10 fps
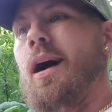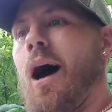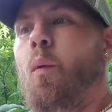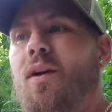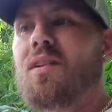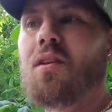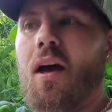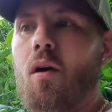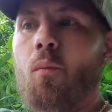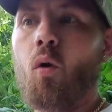I wouldn't
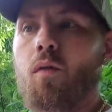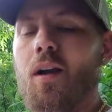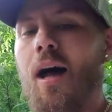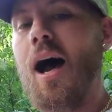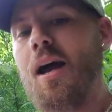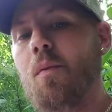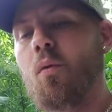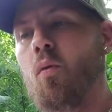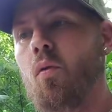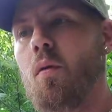say they're more
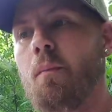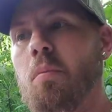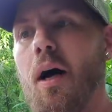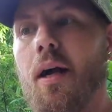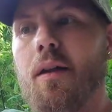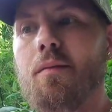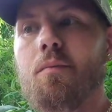reliable, but